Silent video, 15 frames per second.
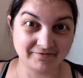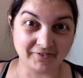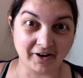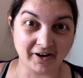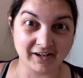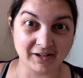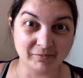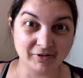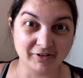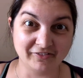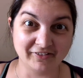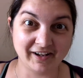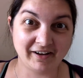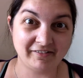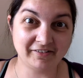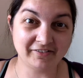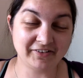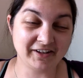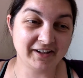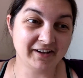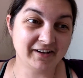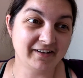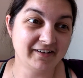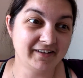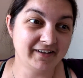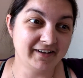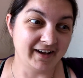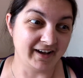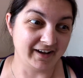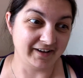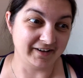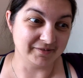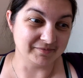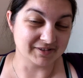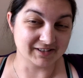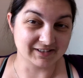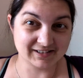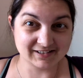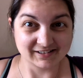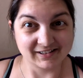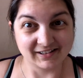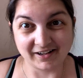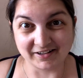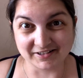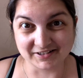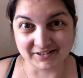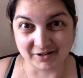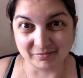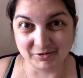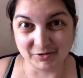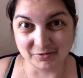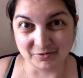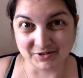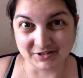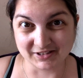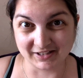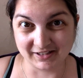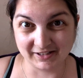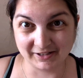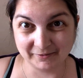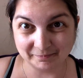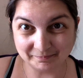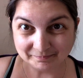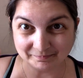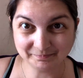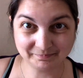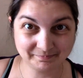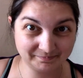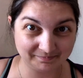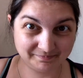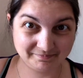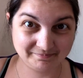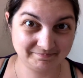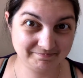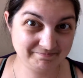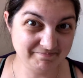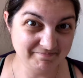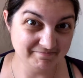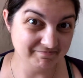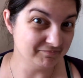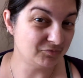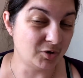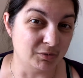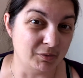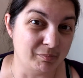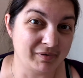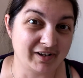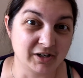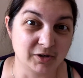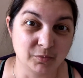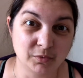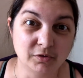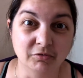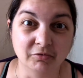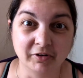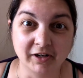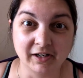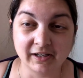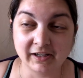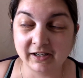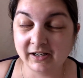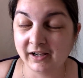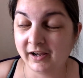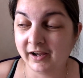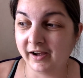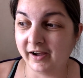finally moving out of here. So this is the last time you will see, well, a blank wall really.